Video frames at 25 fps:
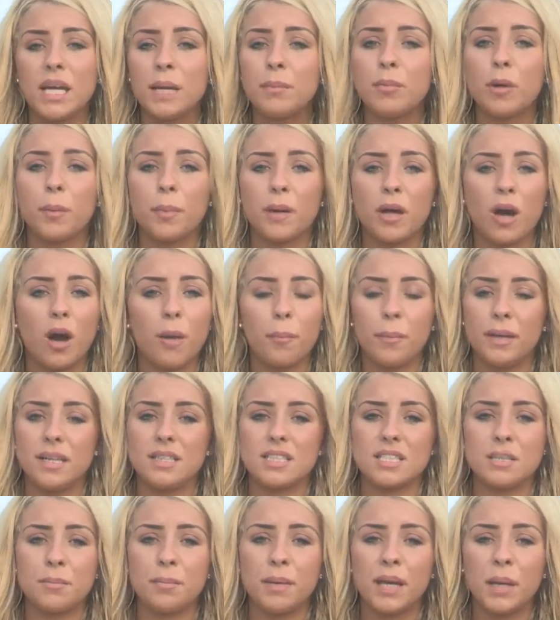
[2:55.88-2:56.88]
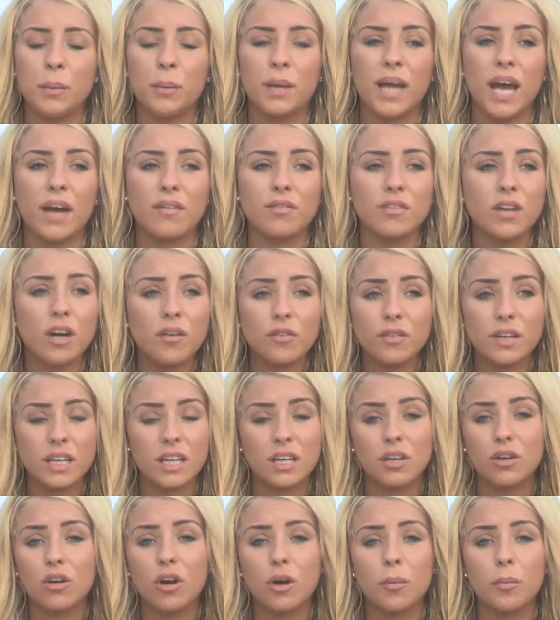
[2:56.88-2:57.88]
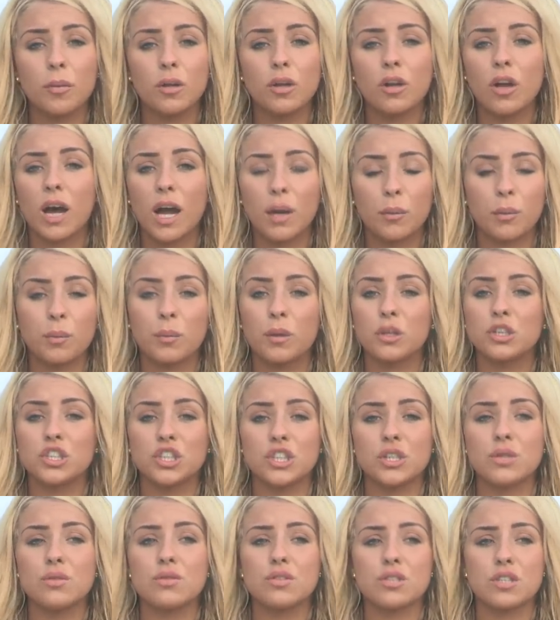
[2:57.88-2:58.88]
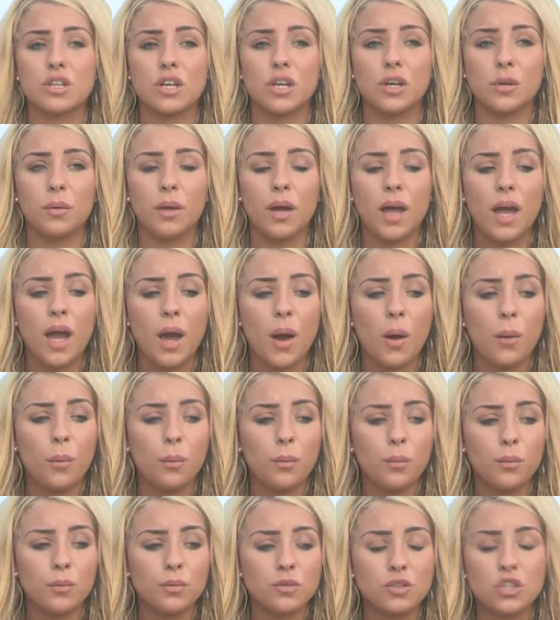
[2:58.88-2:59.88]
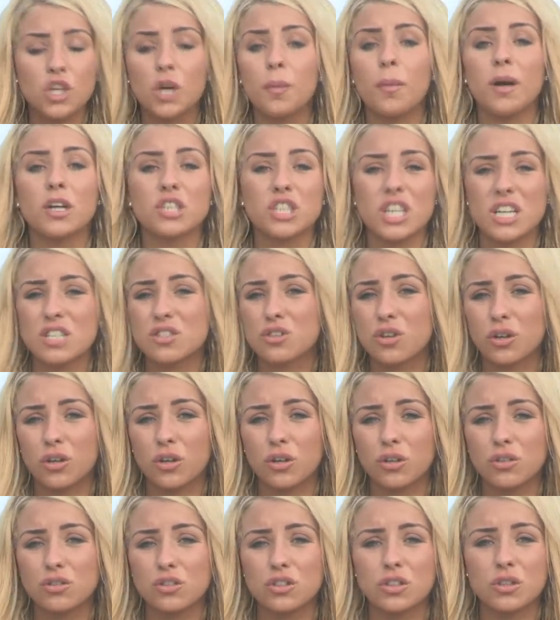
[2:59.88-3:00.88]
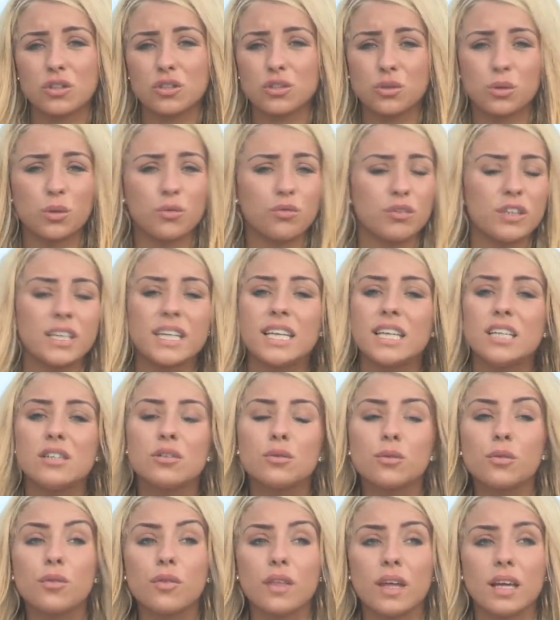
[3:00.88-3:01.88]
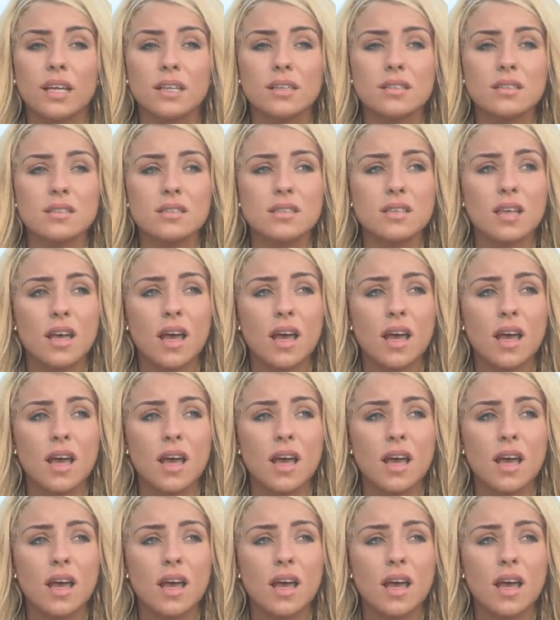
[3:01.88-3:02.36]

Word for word: and Bobby aren't meant to be. We have nothing in common like we once used to. Too much has gone on to sort of rekindle things.